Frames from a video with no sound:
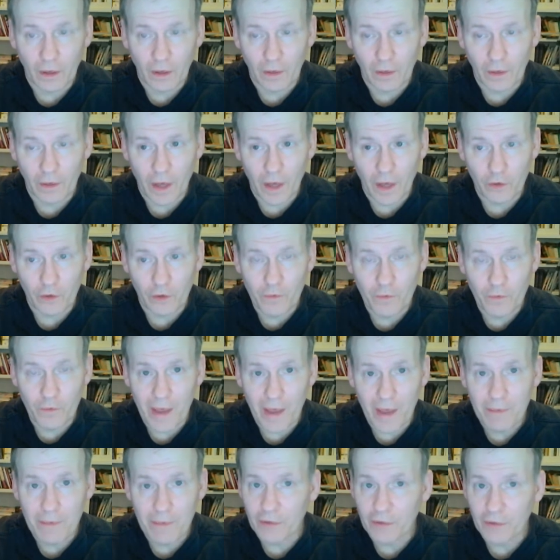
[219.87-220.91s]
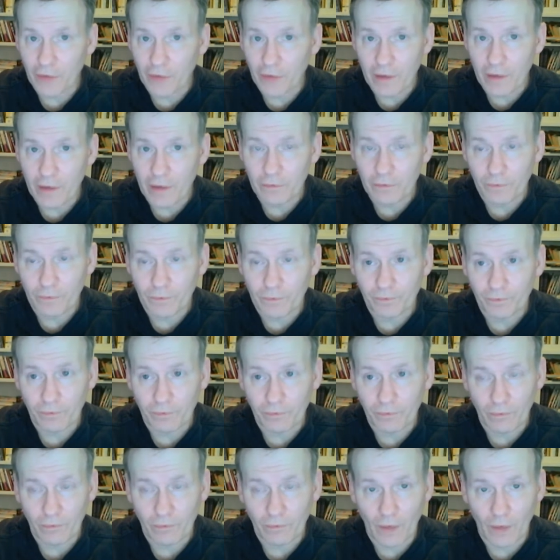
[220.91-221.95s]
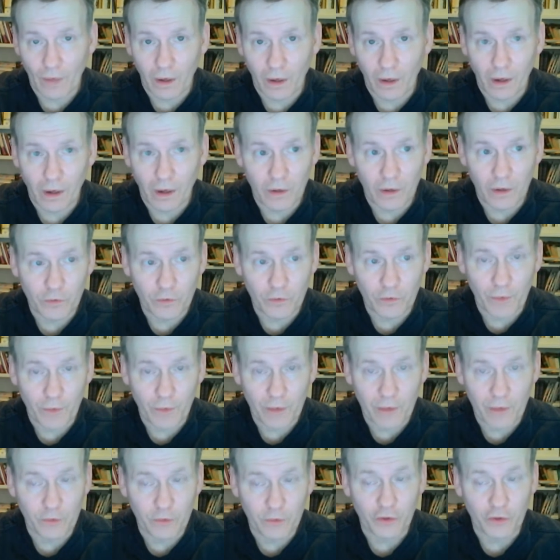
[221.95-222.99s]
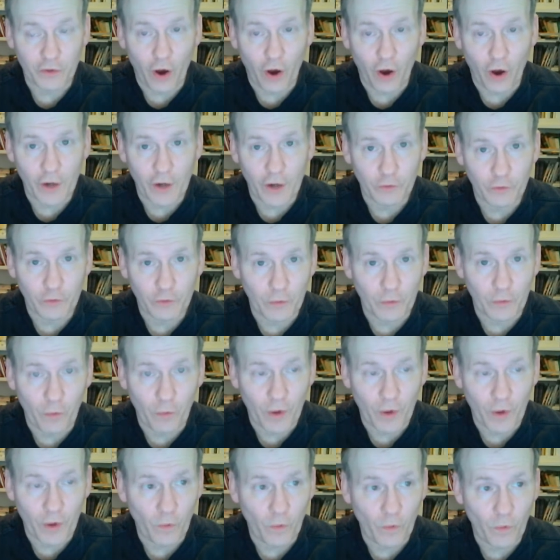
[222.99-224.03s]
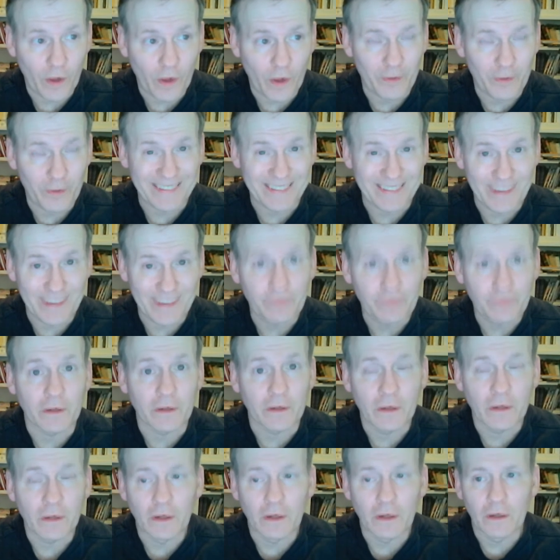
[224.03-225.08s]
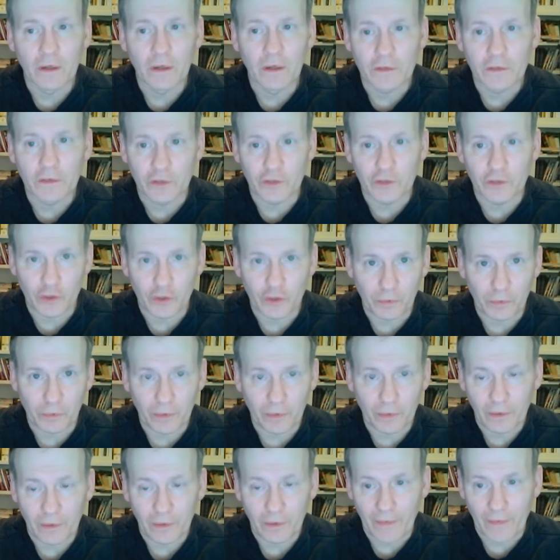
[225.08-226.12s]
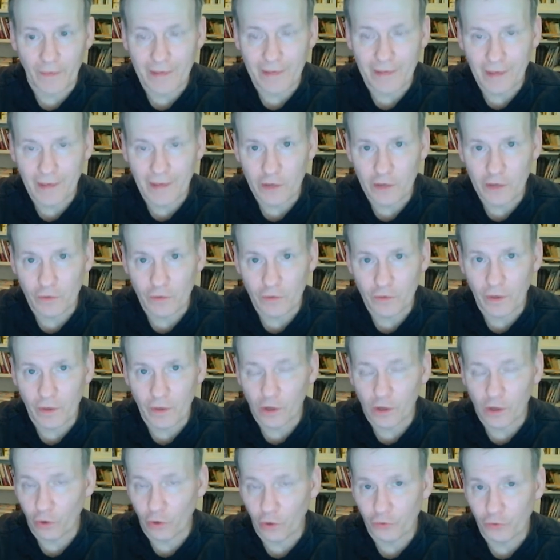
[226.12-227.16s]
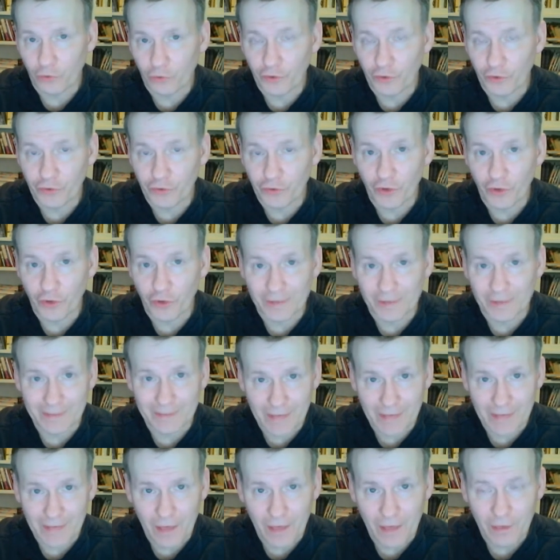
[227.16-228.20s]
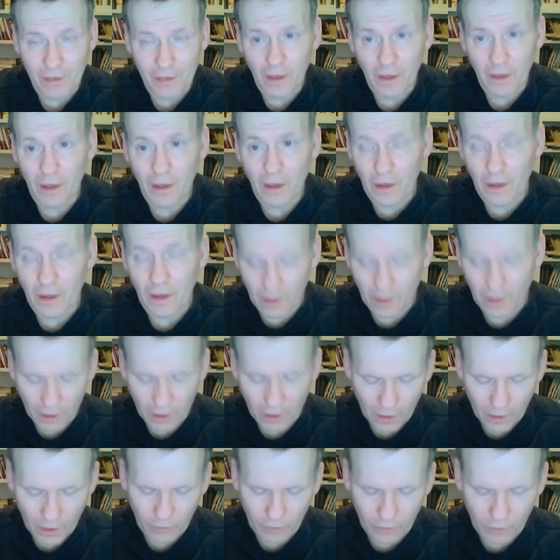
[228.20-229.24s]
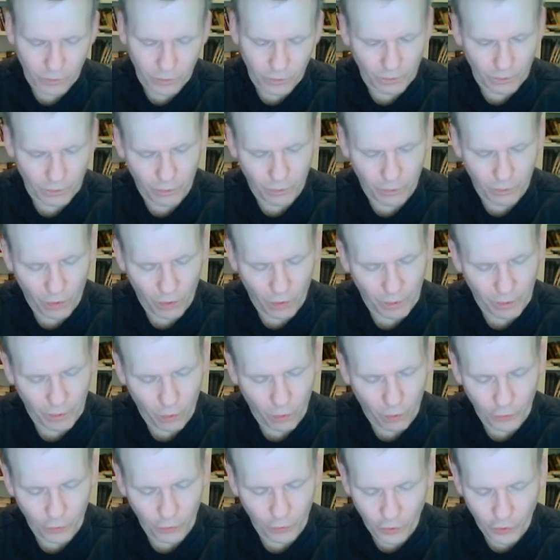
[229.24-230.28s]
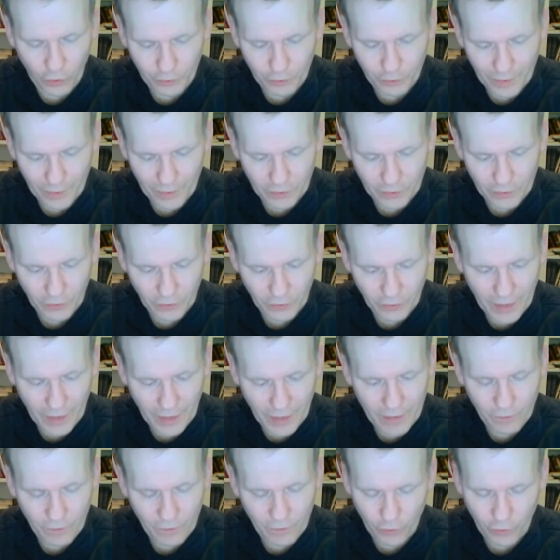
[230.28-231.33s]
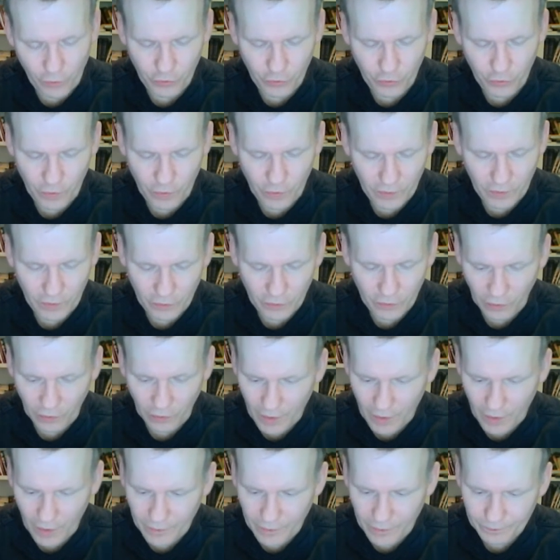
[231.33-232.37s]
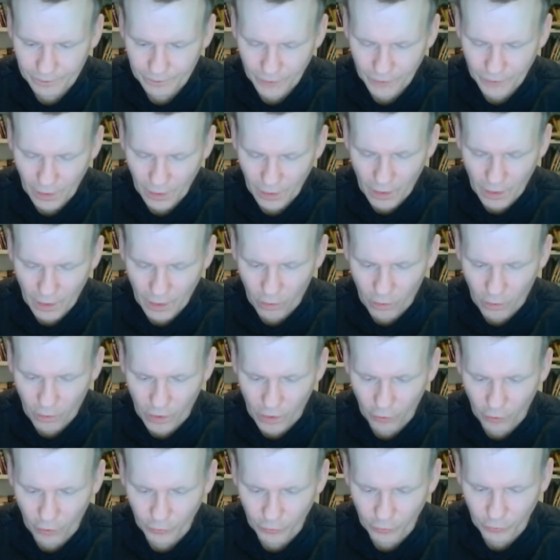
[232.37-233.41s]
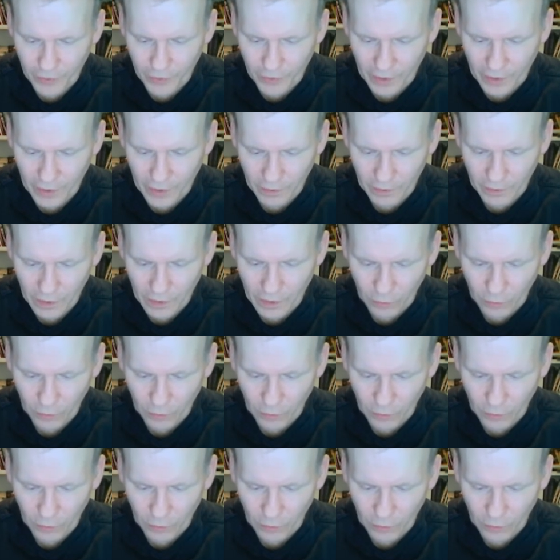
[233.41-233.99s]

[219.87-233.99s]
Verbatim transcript: Now, you may be saved. Uh, you may have just hardened to a point where you're indifferent to discipline. In that case, you're very close to the sin unto death. Uh, Paul talks about this again in 1 Corinthians 11 where those were taking the